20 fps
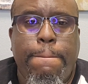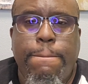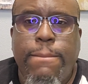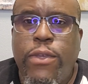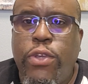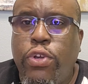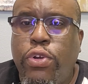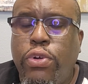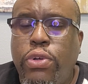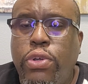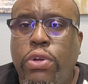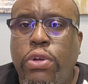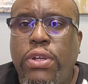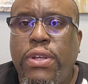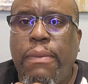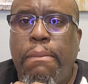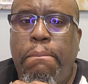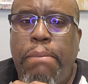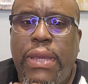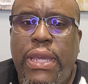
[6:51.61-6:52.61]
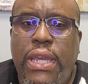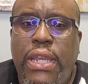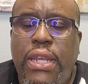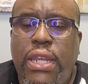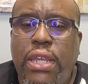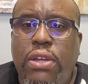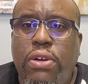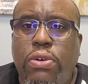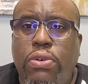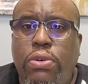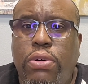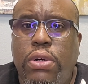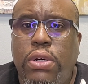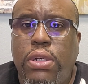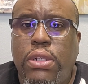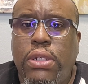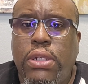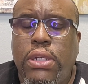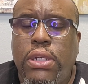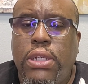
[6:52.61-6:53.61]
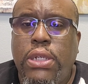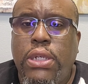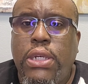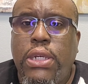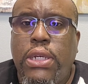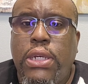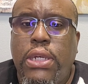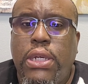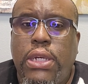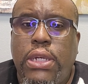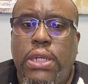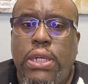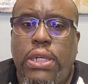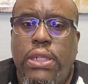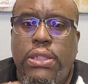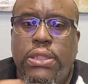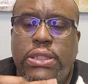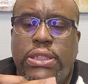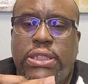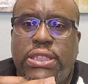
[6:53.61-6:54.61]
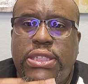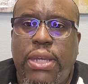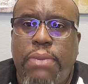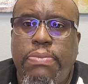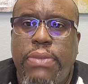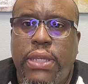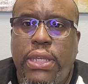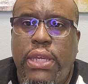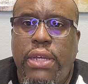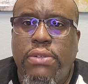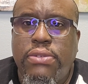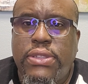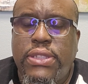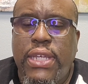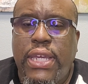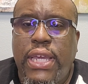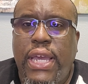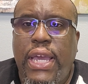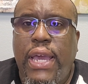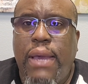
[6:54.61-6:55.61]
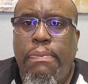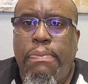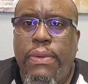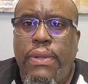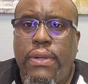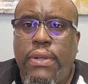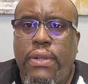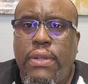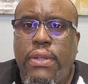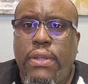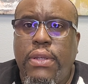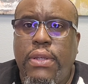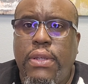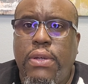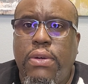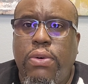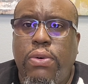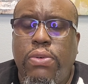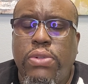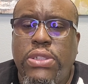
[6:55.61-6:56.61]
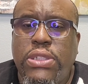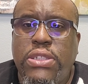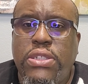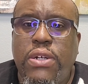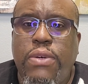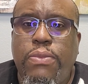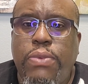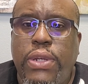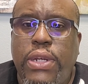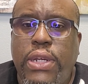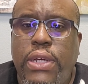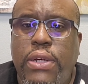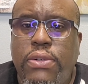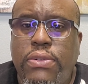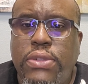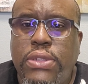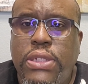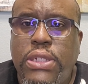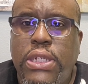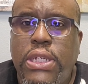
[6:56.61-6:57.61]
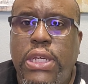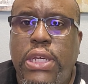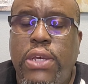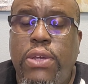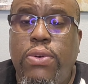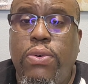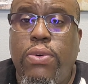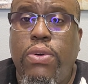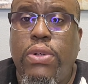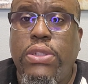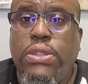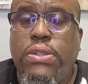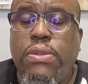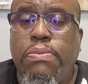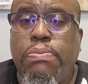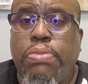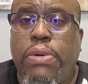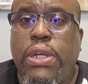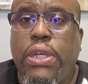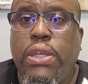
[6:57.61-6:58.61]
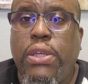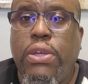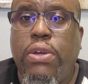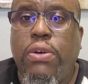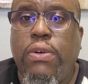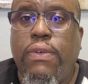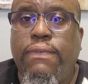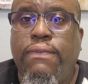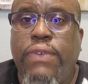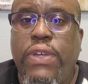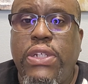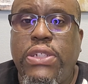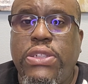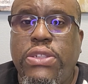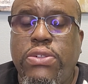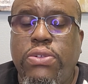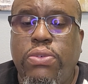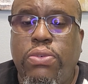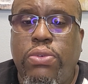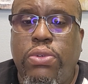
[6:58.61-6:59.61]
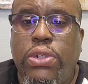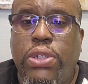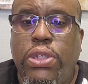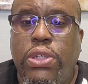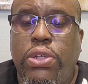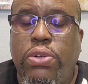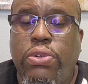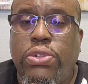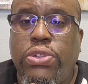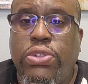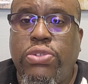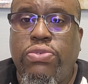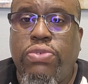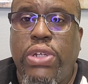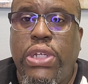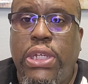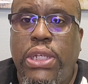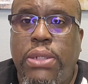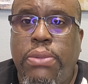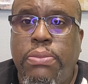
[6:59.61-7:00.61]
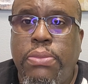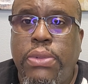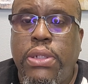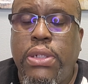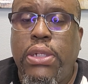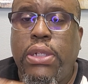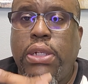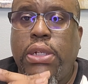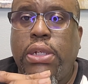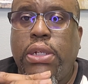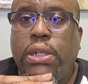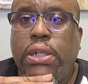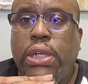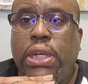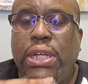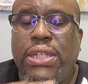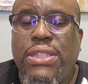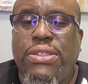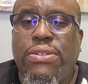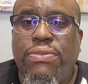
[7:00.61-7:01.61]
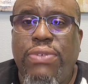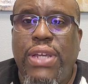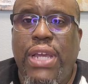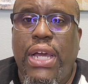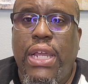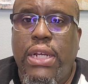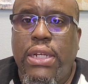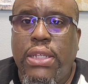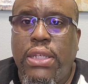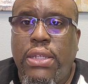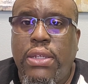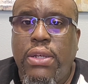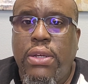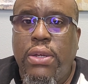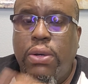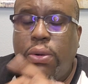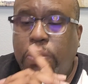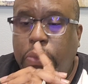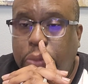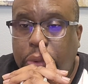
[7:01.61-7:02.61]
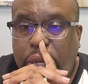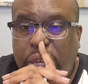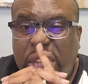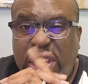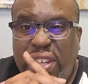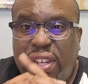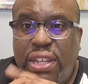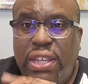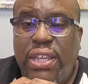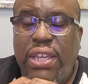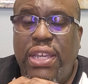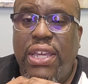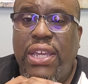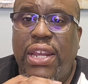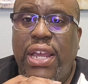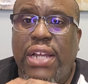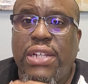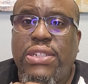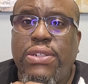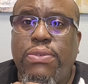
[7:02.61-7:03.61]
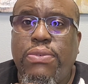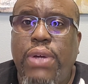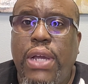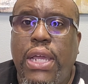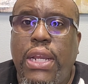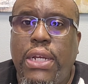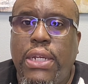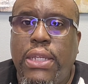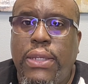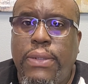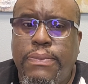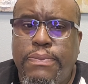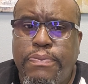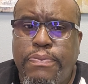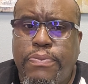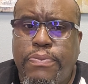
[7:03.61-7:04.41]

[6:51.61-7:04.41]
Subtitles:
You're depending on something else to happen or someone else in order to bring your vision or your dream into reality, when in actuality,